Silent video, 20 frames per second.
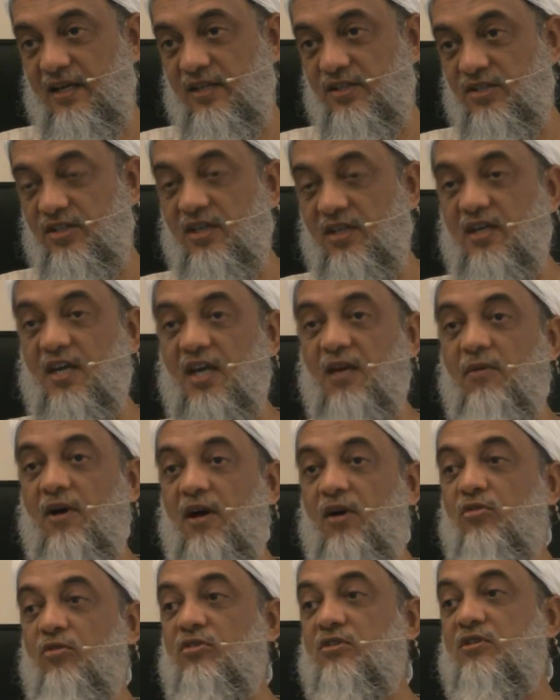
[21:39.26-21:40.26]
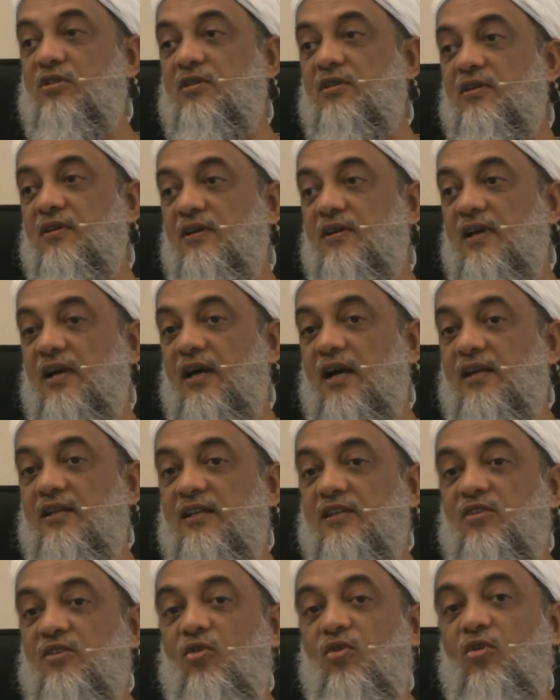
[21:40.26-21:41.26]
She came out
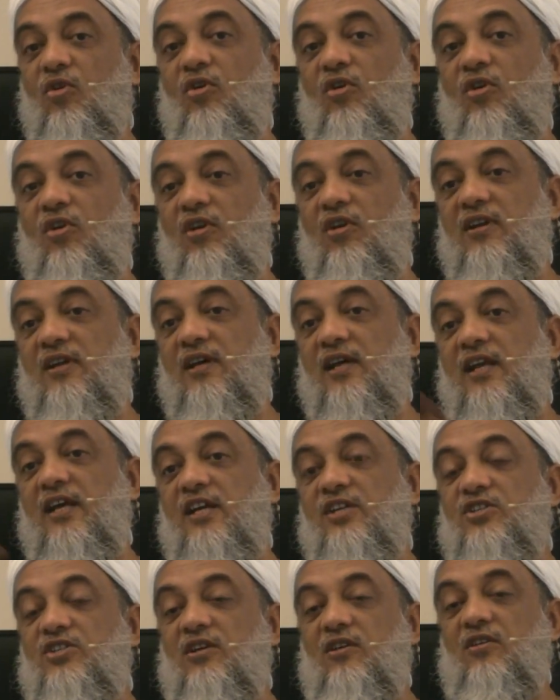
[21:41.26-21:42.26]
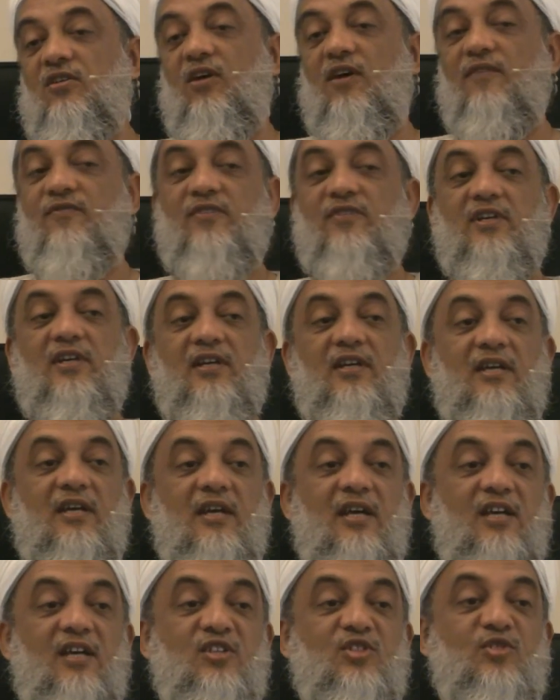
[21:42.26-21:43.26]
and there's a whole narration of
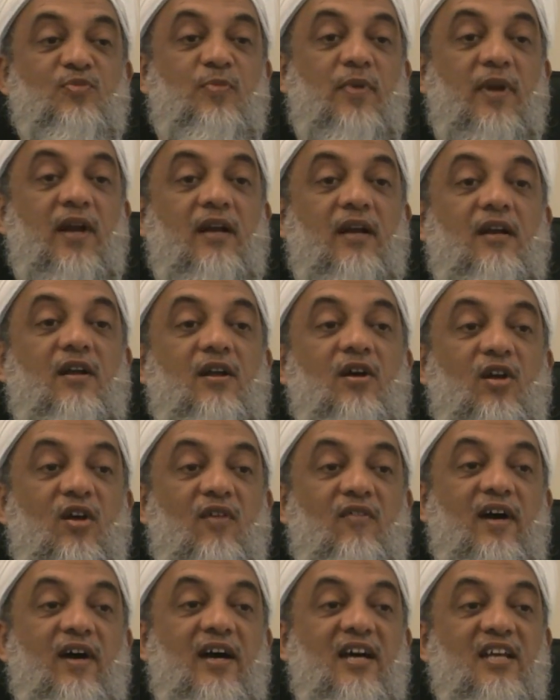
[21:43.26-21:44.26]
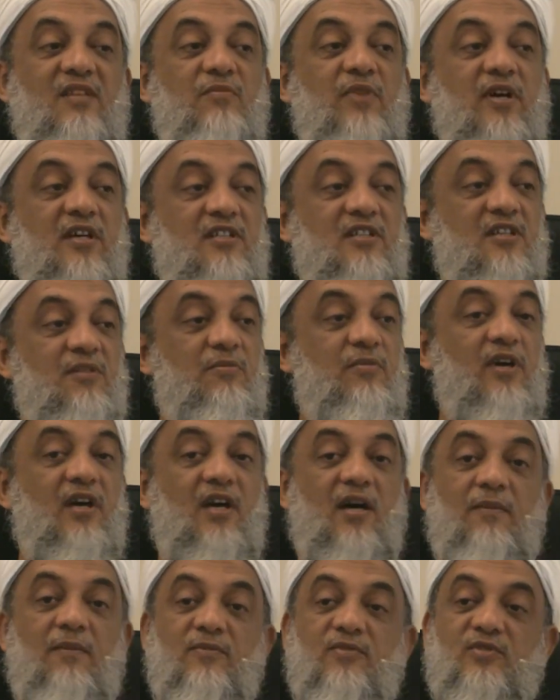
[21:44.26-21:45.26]
the splendor of Hayat Bakshi
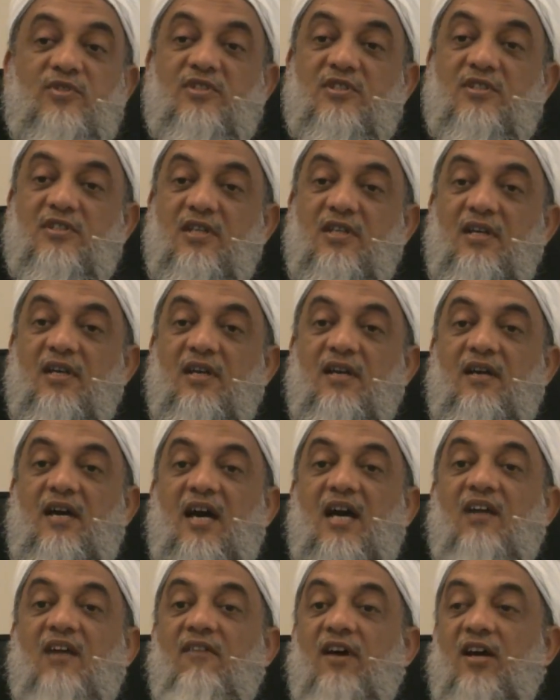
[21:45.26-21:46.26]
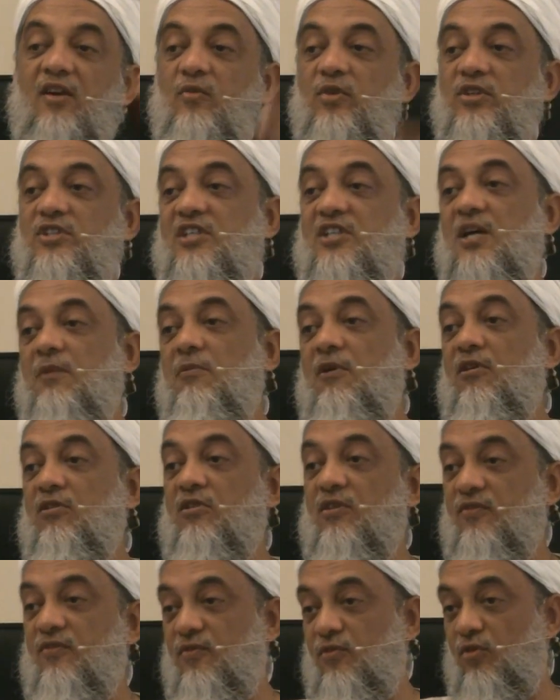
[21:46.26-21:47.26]
Begum's caravan which came
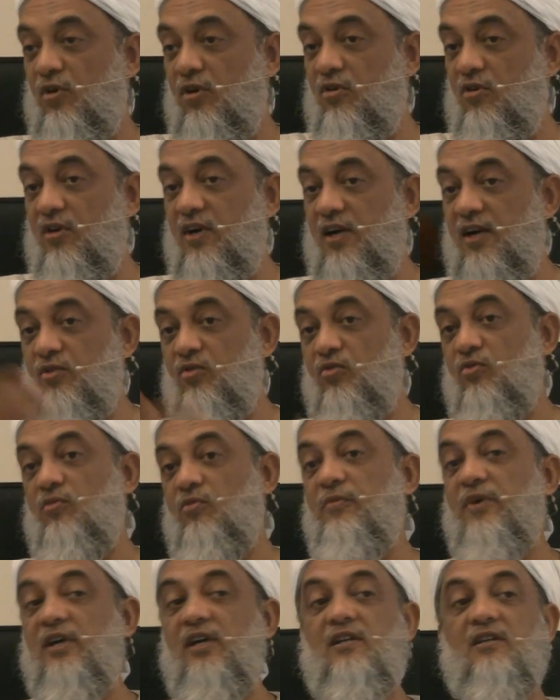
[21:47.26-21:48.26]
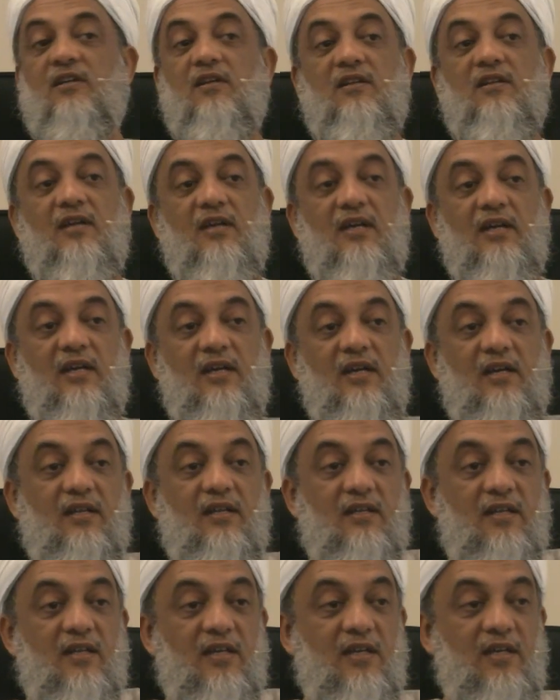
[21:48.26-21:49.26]
out of Golconda to meet
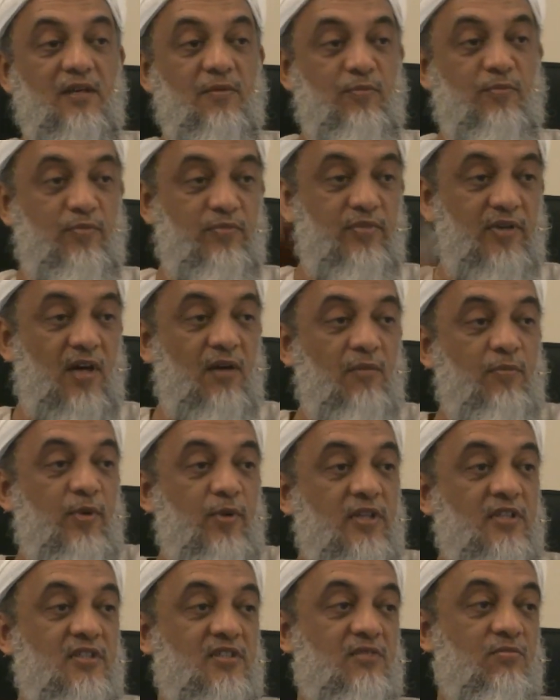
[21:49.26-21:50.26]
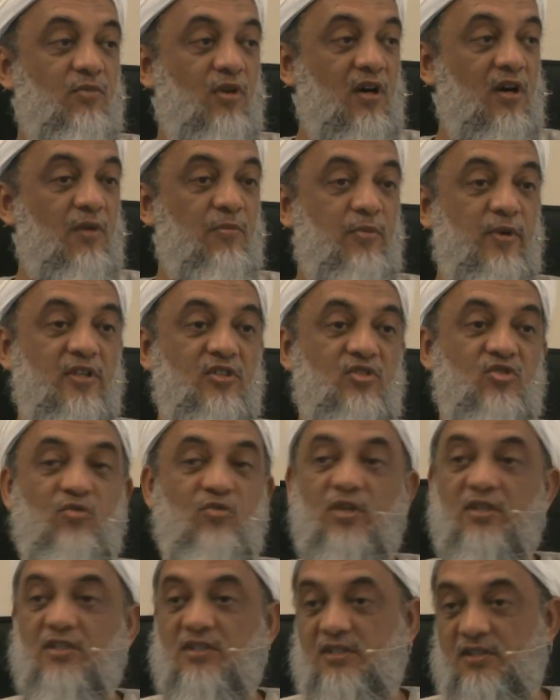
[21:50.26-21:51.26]
the young prince, Mughal prince
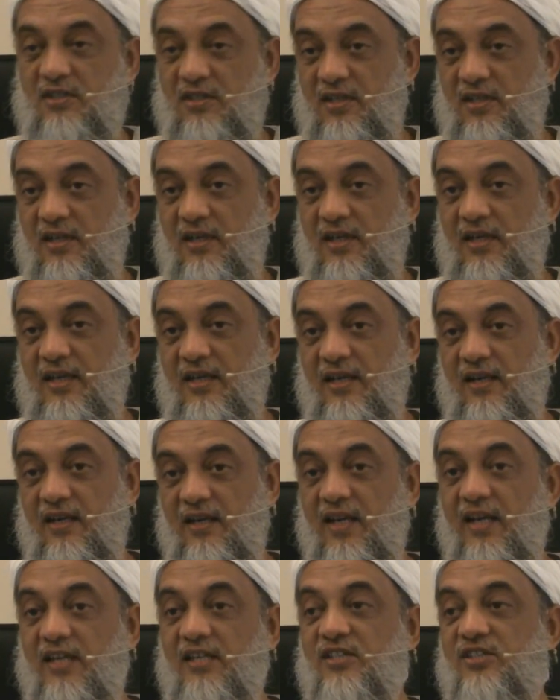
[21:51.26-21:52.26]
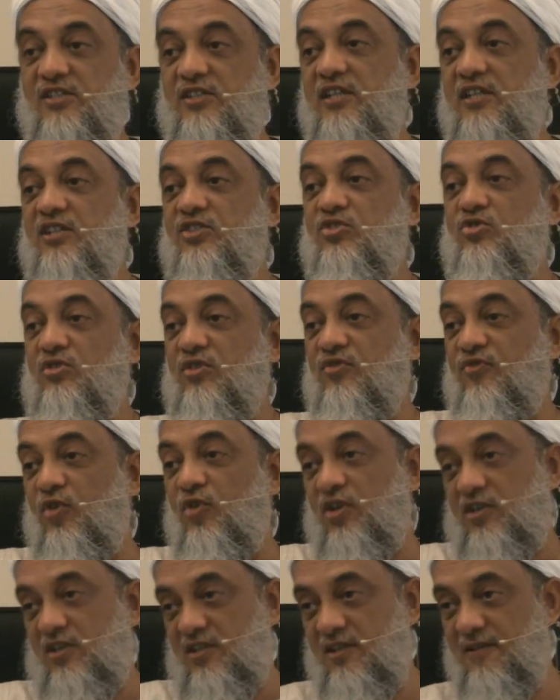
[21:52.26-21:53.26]
who was laying siege to the
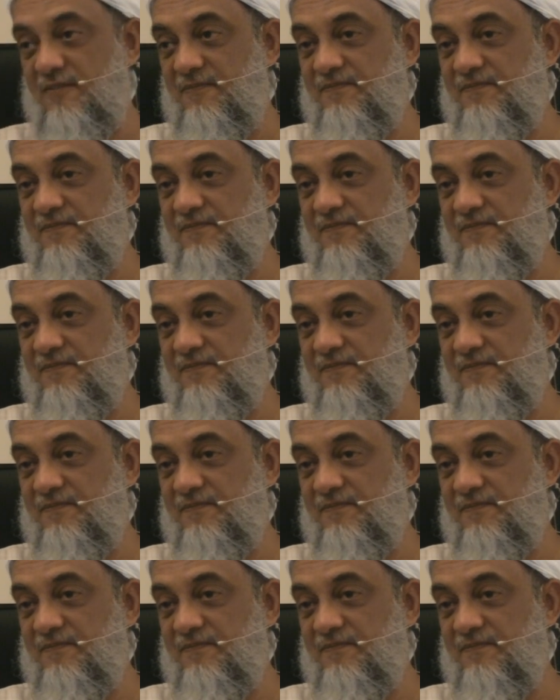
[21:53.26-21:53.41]
fort.